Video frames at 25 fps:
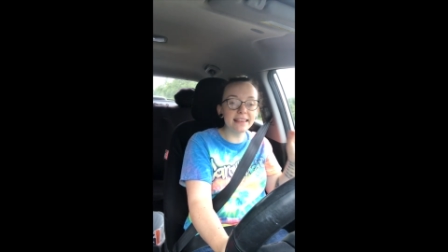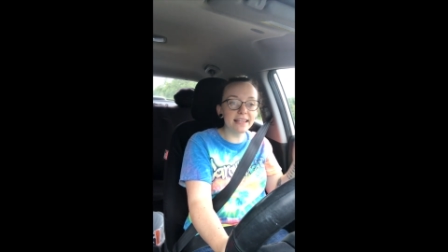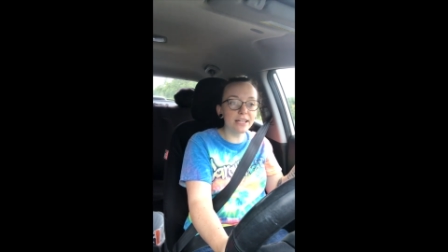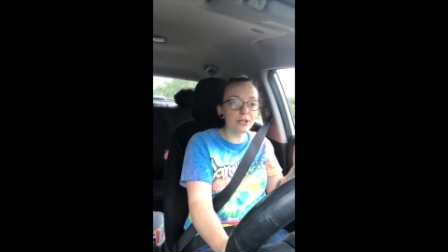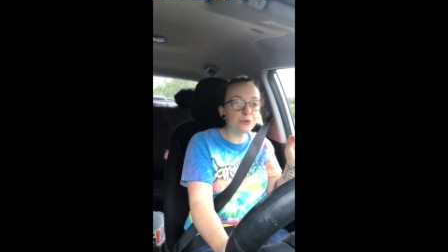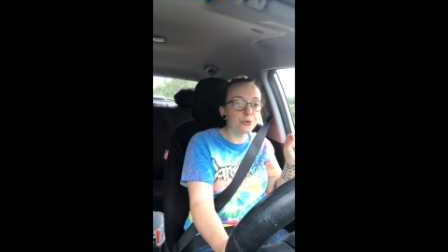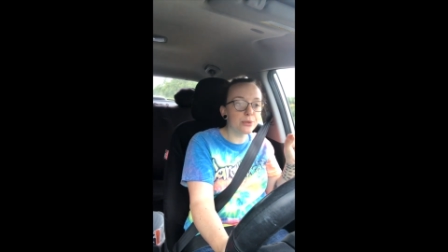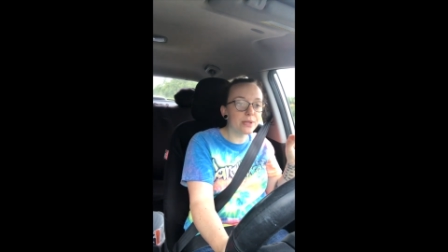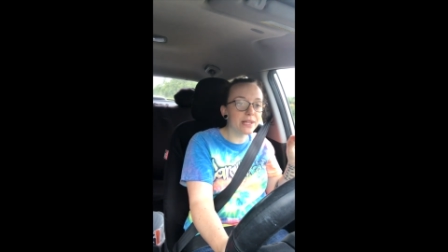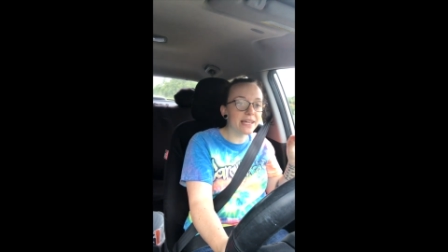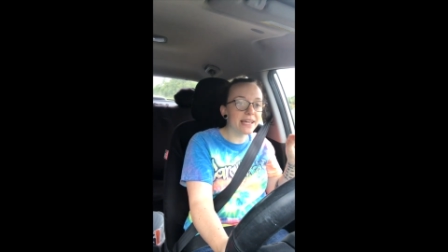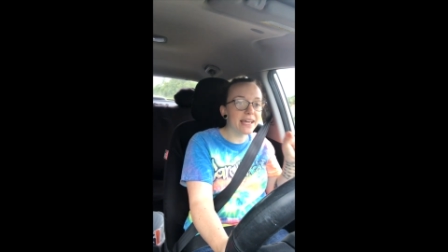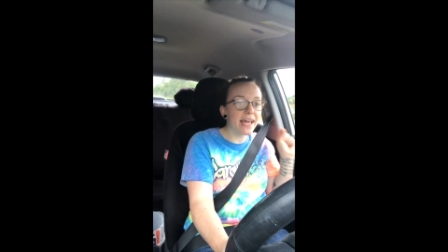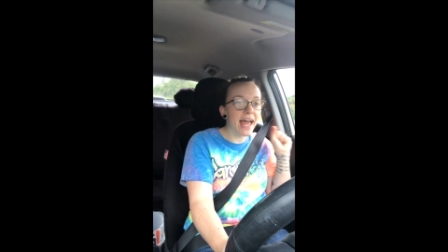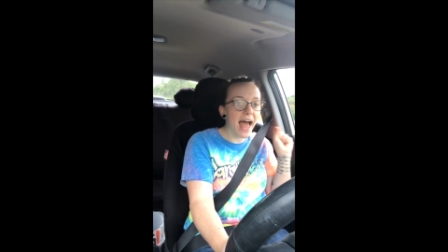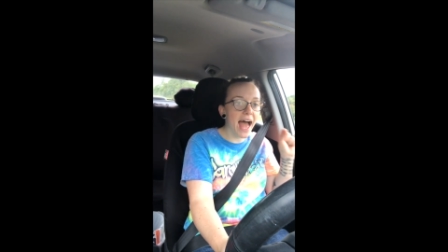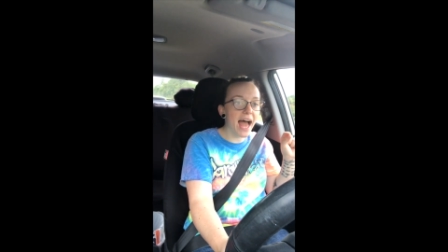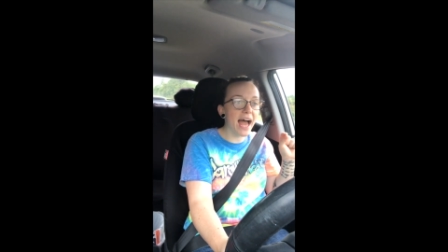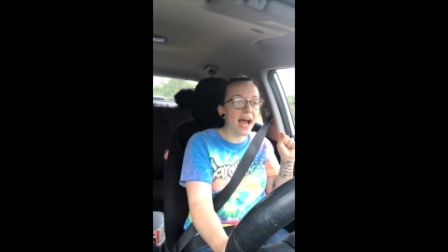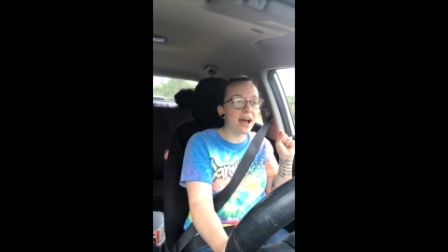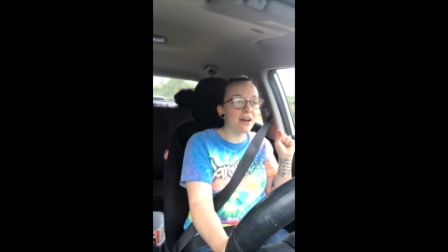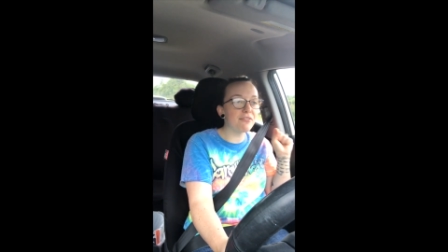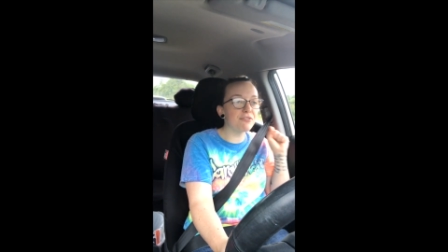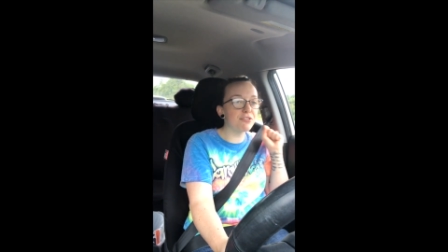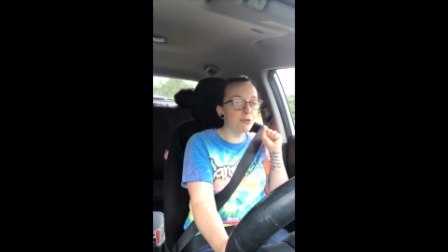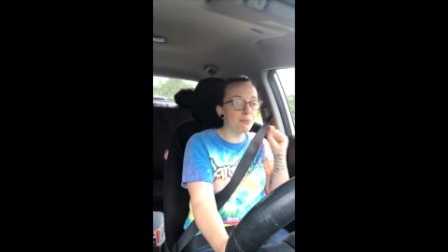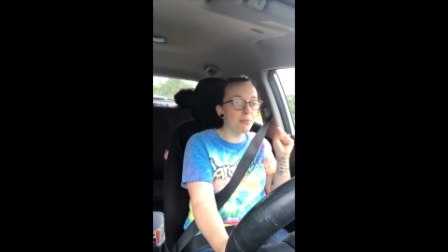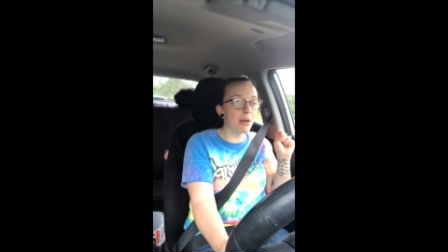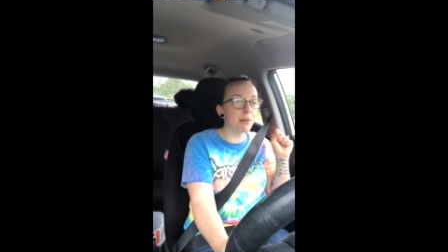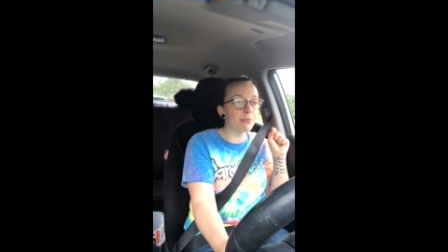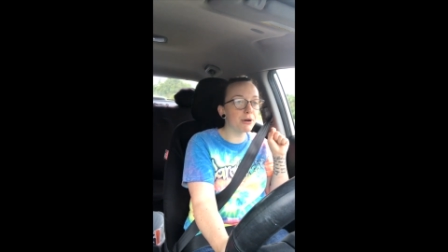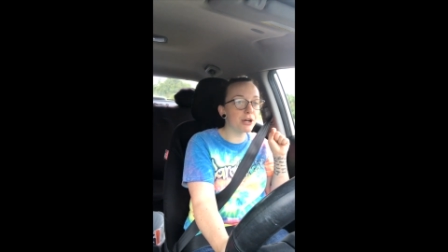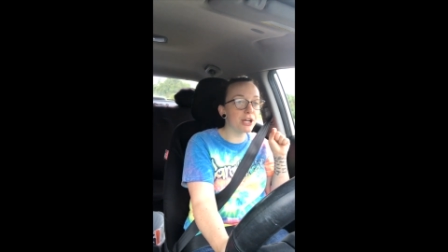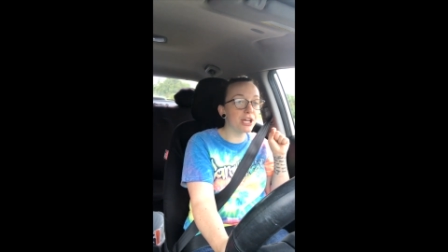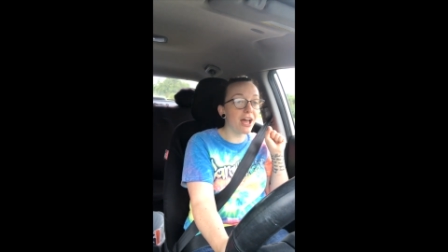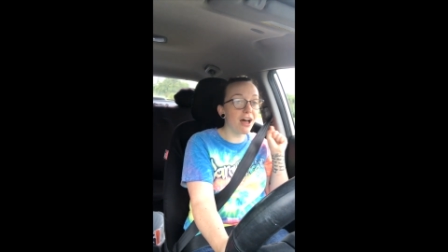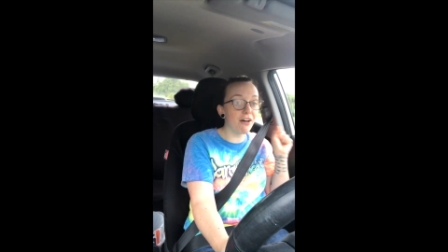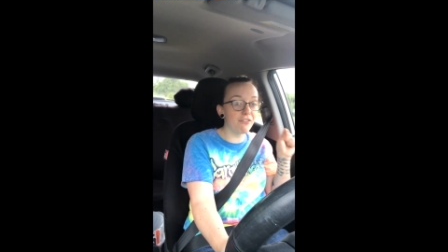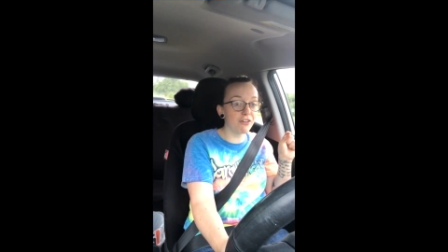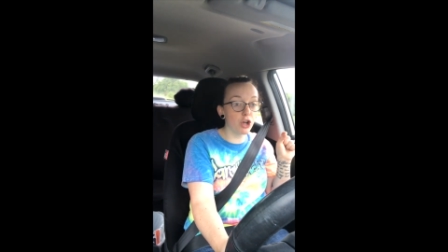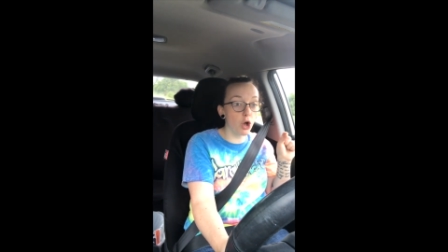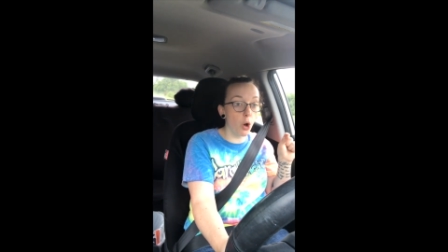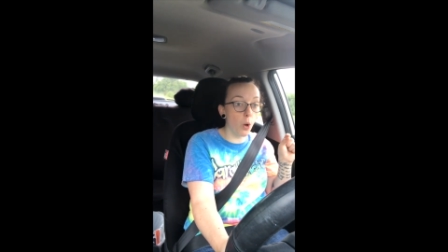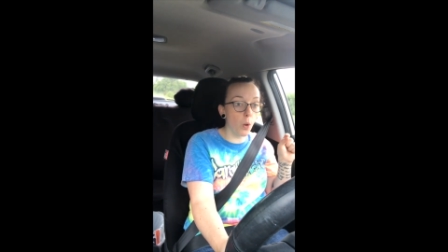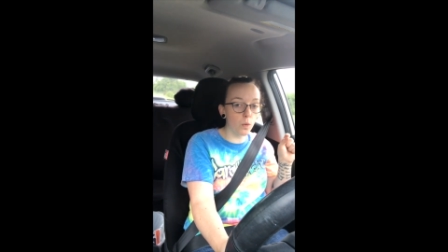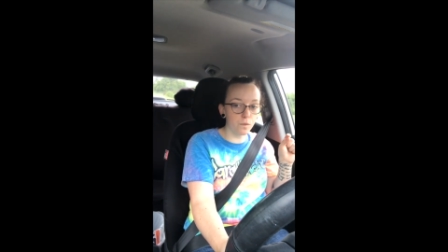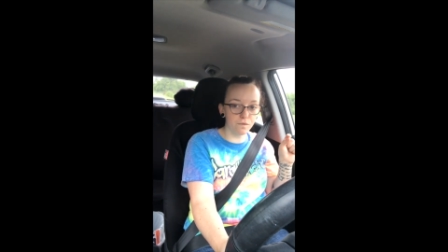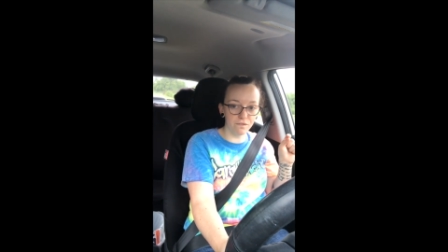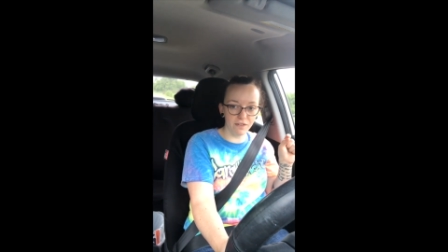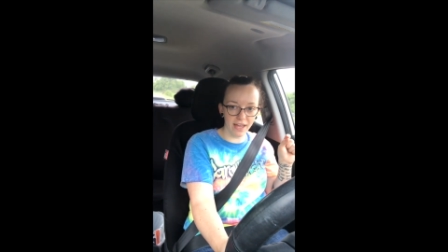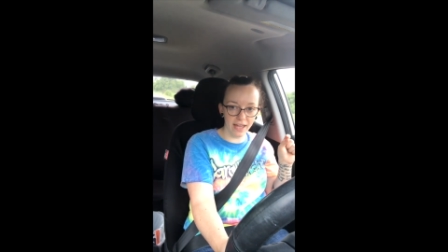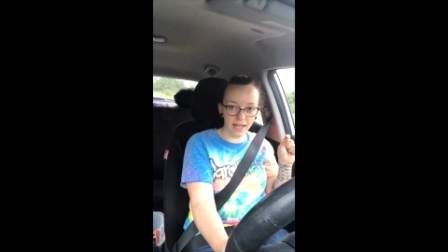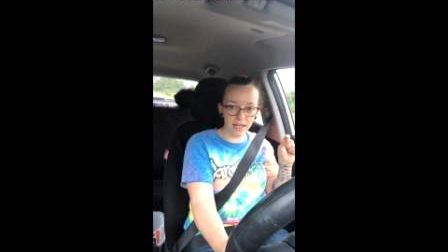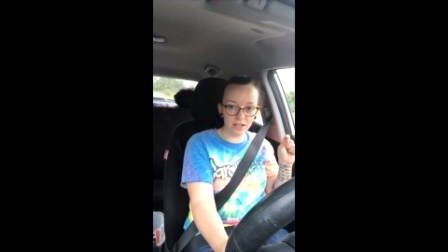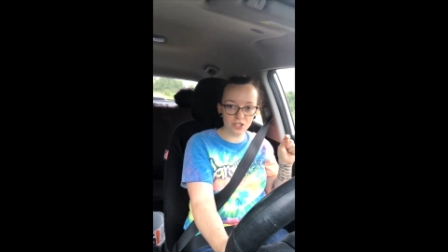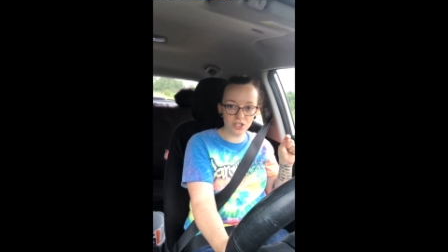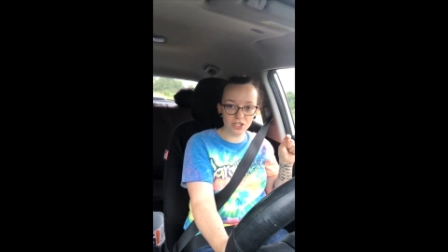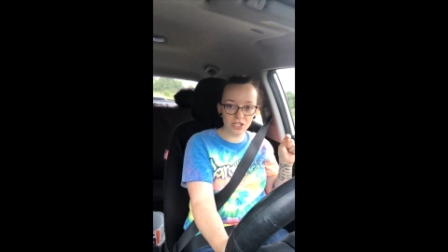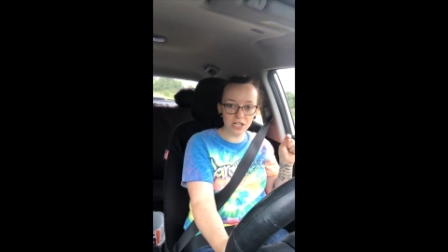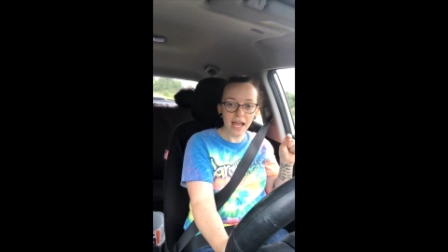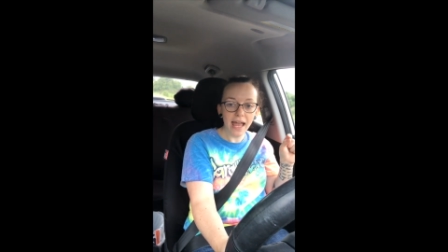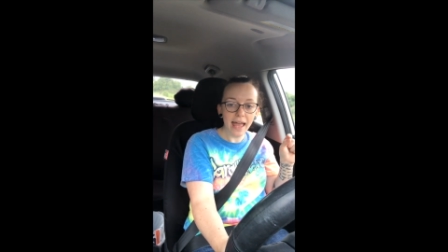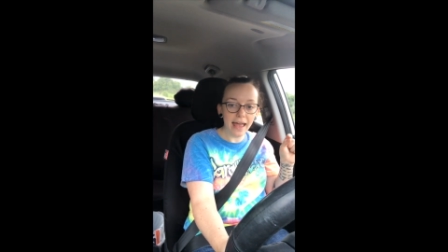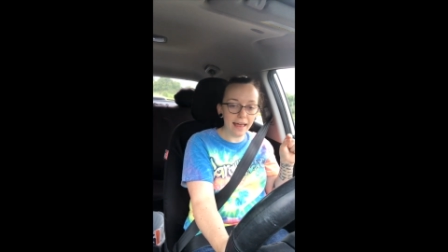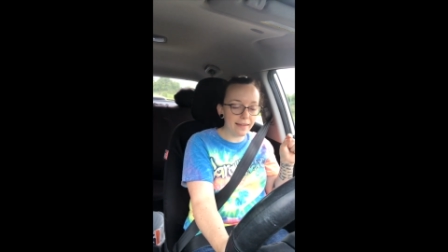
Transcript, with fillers: literally have the memory of a goldfish.